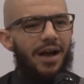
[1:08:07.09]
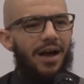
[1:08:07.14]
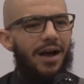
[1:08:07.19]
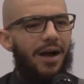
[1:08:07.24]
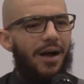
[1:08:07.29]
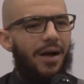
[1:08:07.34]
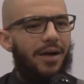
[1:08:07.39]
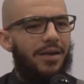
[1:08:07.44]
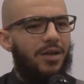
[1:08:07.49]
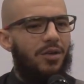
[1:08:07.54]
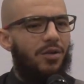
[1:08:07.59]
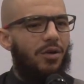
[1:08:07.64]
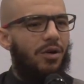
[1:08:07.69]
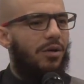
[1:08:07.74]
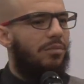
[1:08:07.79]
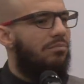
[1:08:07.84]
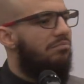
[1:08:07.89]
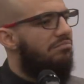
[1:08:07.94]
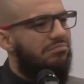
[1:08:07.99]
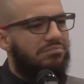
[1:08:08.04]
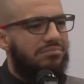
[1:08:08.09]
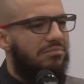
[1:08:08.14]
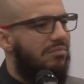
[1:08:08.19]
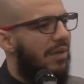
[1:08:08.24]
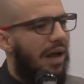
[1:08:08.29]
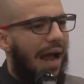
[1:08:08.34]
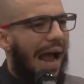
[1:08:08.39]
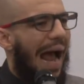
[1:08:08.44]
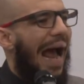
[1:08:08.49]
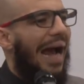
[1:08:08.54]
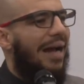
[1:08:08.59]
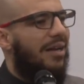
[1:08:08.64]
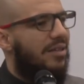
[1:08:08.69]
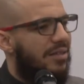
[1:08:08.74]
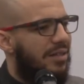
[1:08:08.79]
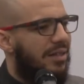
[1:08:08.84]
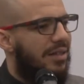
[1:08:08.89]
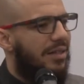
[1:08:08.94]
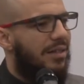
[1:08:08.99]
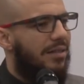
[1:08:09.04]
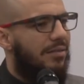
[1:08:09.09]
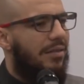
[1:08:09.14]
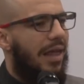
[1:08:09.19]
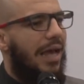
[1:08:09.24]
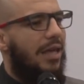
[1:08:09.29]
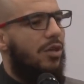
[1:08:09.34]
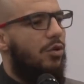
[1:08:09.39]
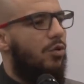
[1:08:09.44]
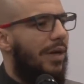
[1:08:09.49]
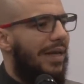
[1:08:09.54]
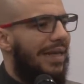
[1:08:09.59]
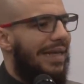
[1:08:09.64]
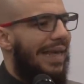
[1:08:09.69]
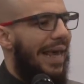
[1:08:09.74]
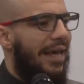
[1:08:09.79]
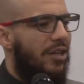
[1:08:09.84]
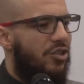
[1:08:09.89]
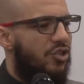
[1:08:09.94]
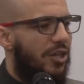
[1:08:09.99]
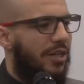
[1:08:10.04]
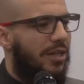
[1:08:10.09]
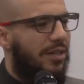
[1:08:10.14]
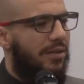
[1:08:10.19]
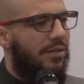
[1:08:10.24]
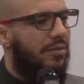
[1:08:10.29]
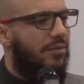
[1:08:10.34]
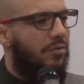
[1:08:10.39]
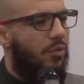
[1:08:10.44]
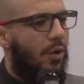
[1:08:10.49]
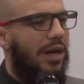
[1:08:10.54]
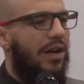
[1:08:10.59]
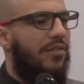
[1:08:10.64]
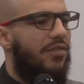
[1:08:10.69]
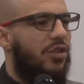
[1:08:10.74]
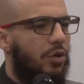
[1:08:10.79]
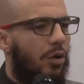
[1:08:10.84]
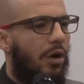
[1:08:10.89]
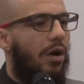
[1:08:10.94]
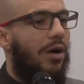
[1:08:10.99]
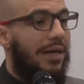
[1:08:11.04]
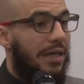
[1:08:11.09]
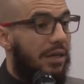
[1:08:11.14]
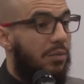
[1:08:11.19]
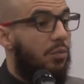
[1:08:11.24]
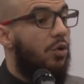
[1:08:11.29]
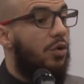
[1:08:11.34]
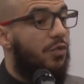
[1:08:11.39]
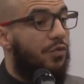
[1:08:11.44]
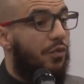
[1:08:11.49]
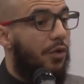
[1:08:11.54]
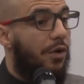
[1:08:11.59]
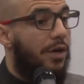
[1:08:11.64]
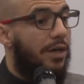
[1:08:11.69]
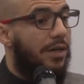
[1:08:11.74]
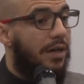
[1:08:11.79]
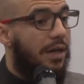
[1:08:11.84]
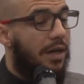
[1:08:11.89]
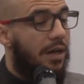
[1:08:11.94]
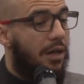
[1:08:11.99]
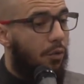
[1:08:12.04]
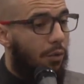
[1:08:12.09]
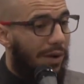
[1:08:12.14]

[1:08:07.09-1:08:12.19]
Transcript: act that you engage in whenever you are in the mood for it.